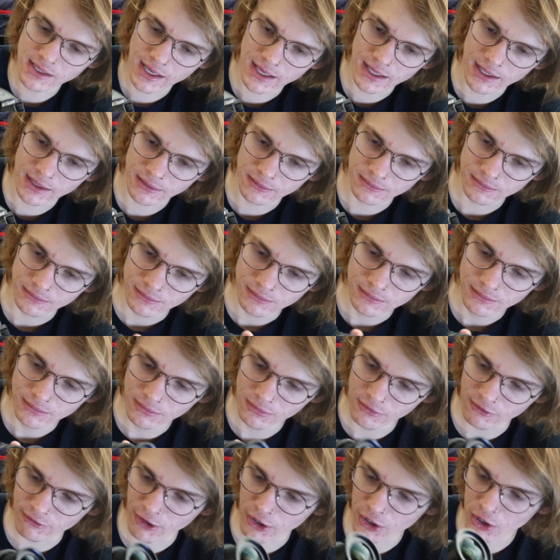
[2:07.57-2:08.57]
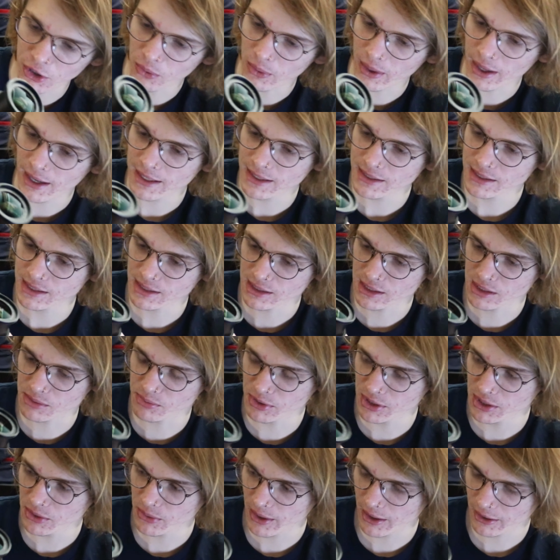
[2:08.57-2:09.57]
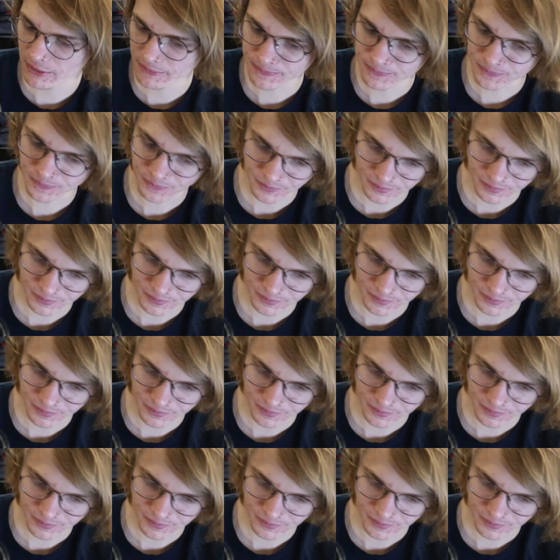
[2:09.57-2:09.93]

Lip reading: like photo-wise, is pretty well.